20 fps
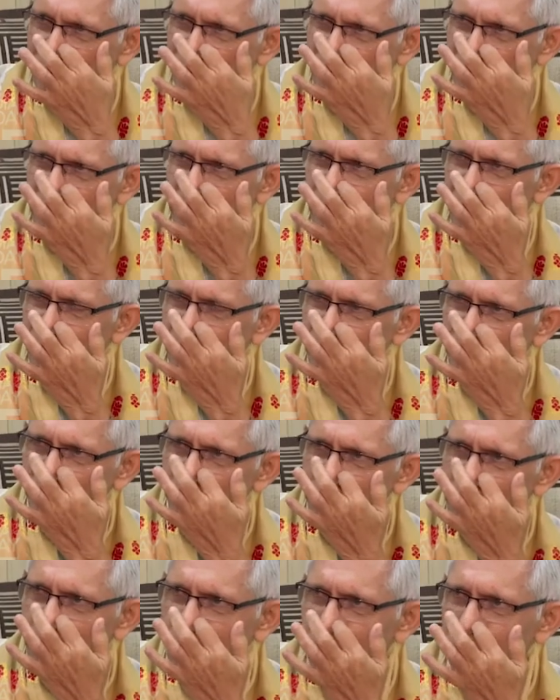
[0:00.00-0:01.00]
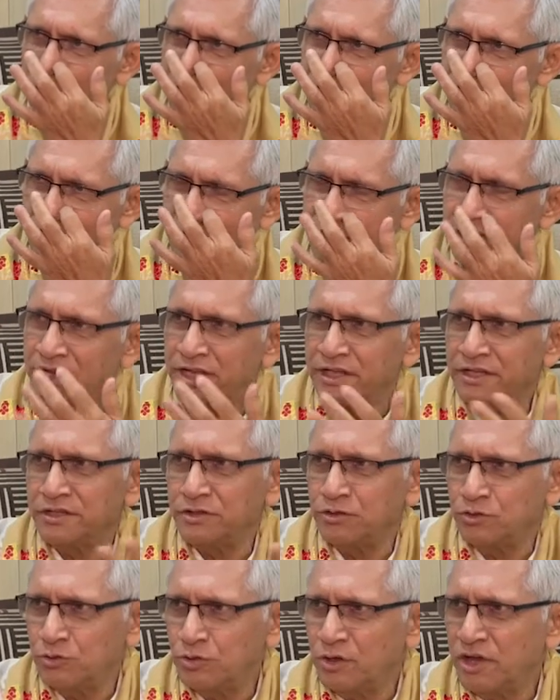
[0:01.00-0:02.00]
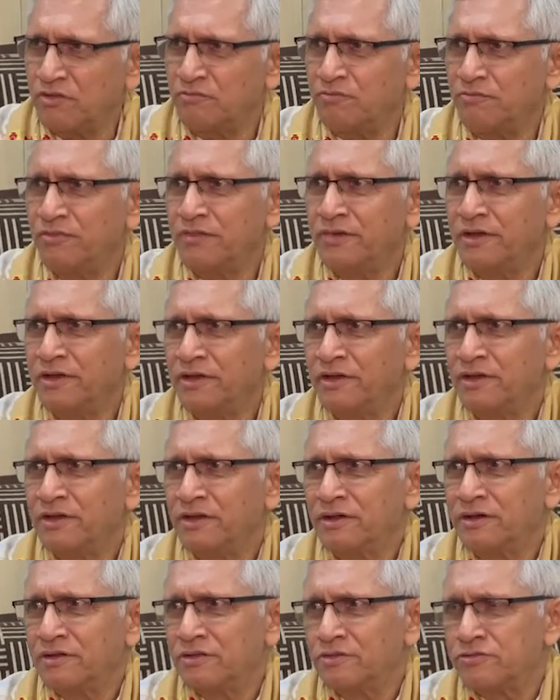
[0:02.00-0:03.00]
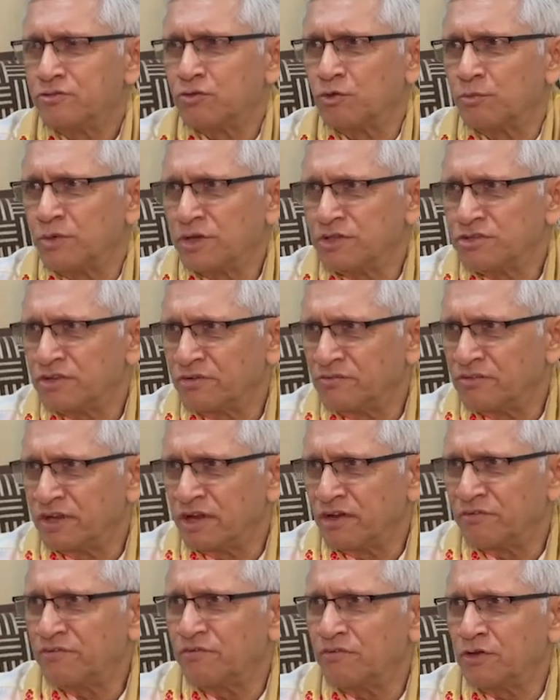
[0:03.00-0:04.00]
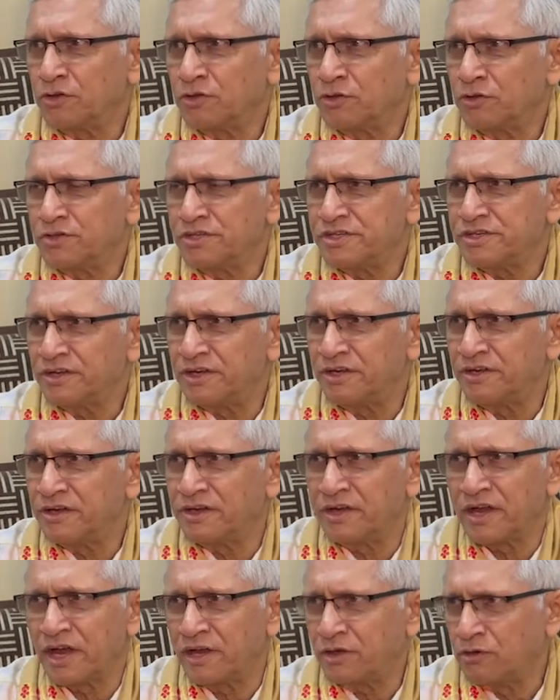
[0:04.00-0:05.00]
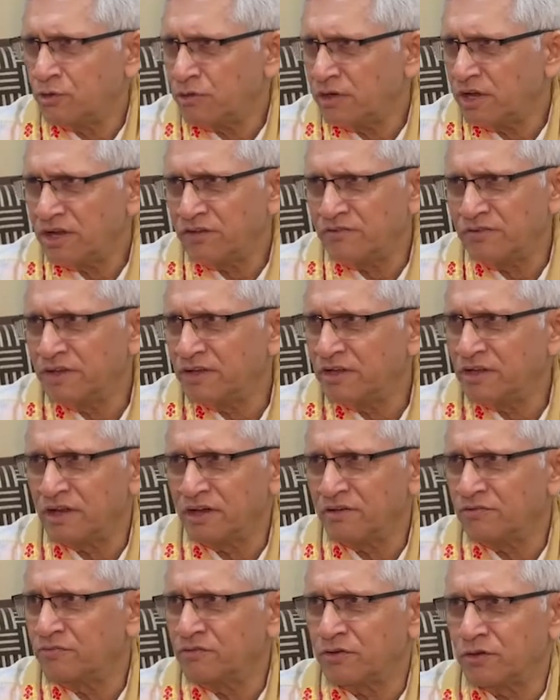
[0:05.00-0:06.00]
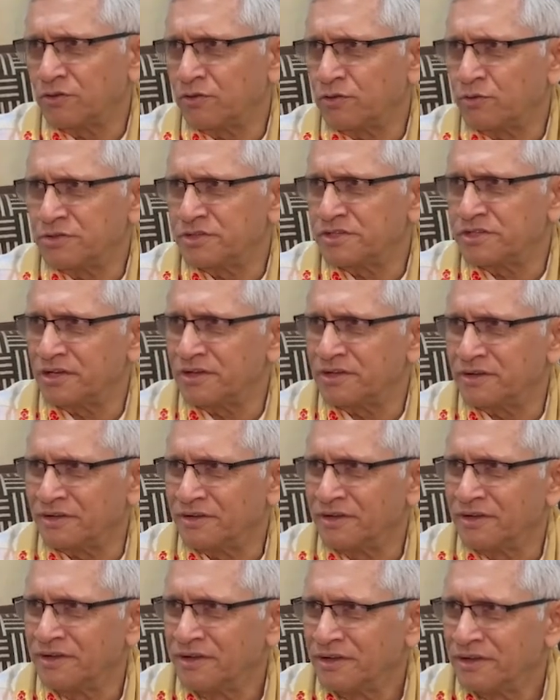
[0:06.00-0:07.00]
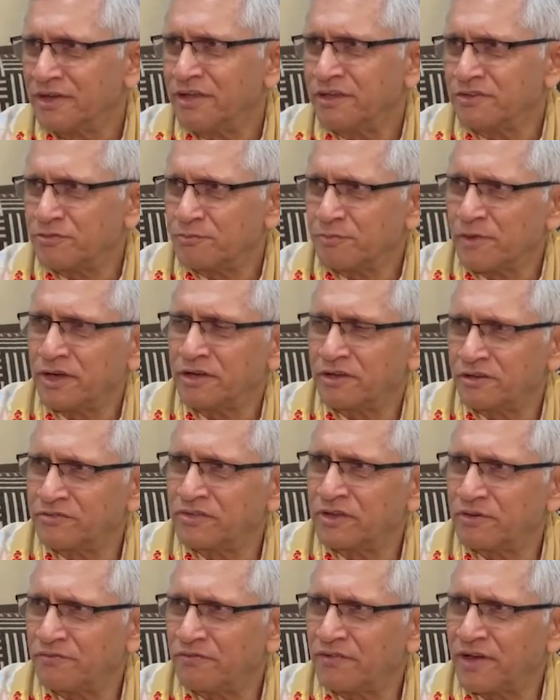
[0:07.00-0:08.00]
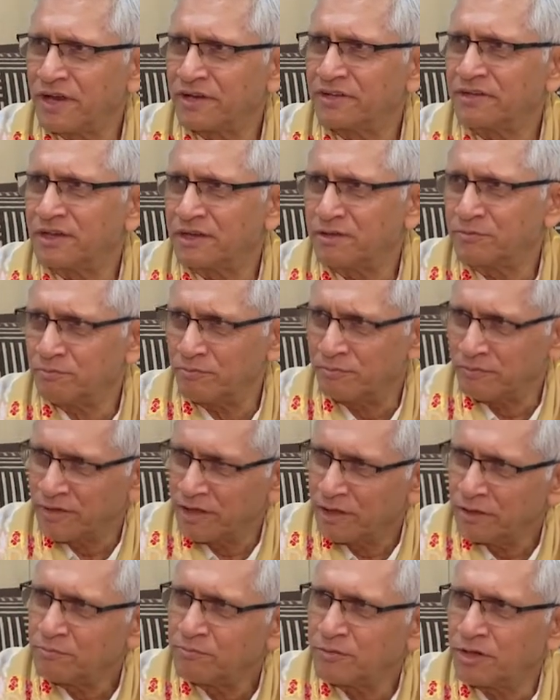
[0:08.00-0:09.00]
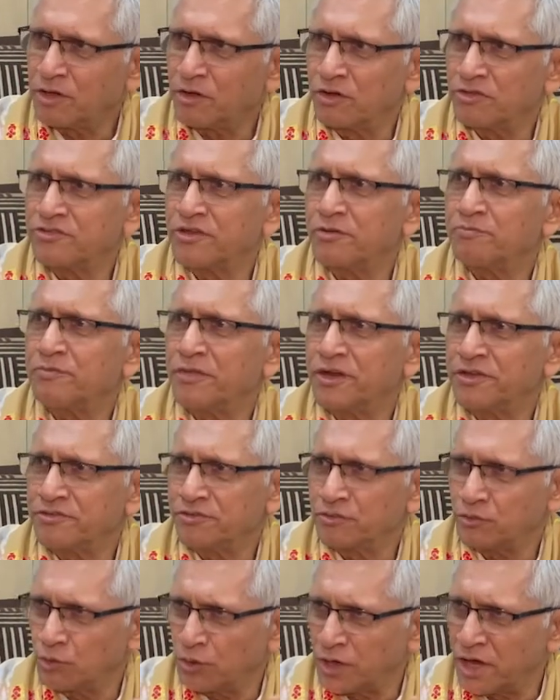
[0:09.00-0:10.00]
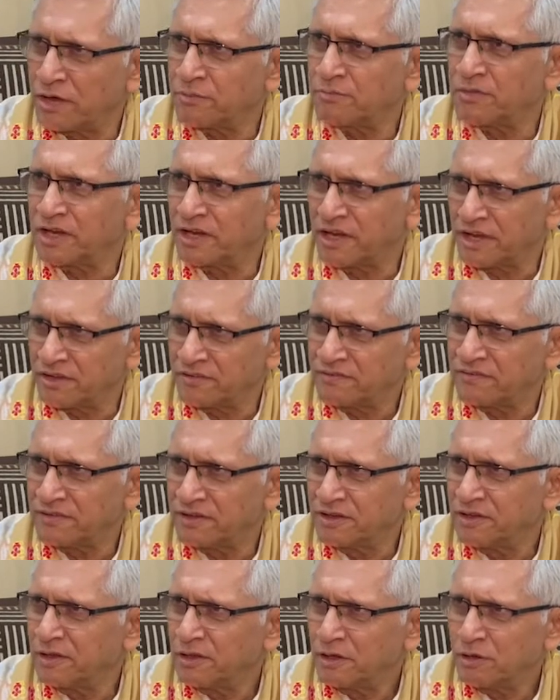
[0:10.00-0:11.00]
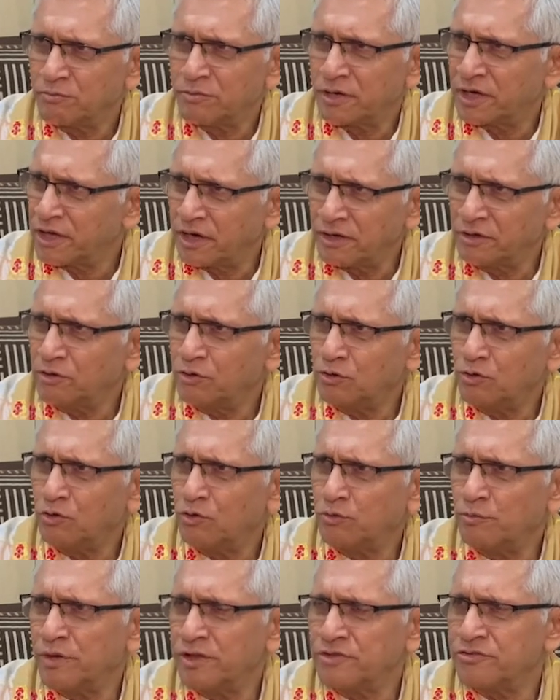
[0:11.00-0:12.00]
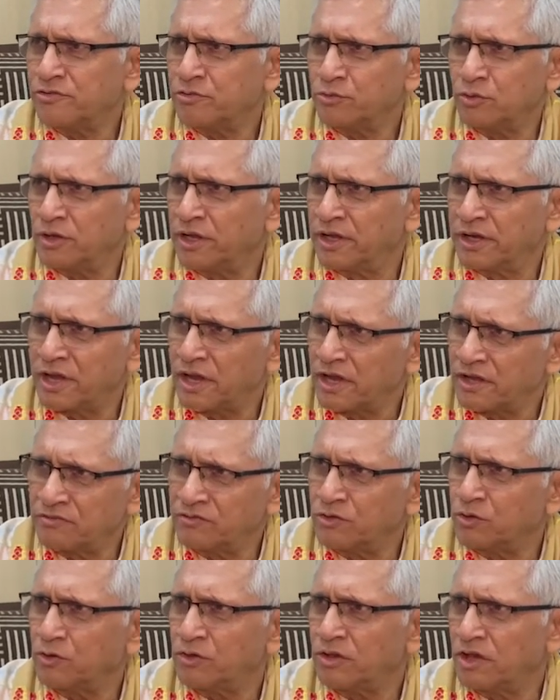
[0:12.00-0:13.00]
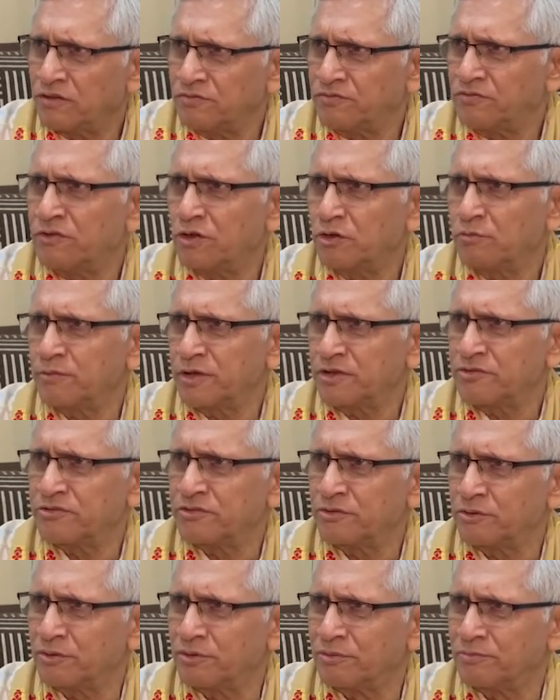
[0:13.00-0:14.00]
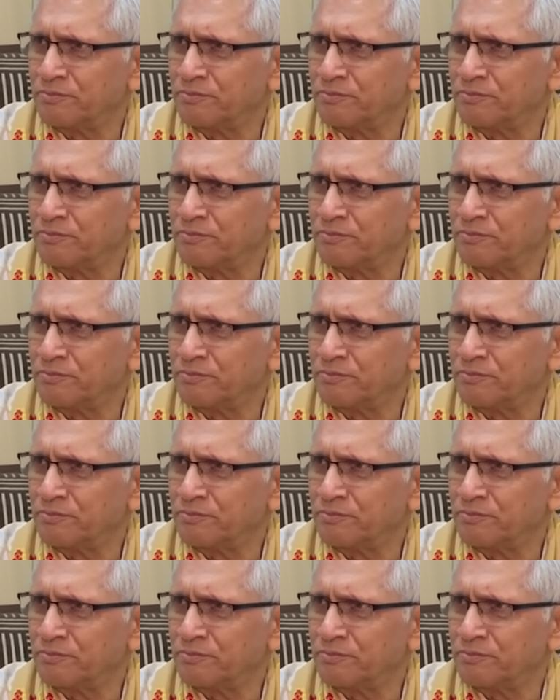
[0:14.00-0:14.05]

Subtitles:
That may be your agenda, and you have so much of love for your children. I don't have any love for your children, in spite of the fact that because of my soul I am alive, but I don't know my soul and I have no love for my soul.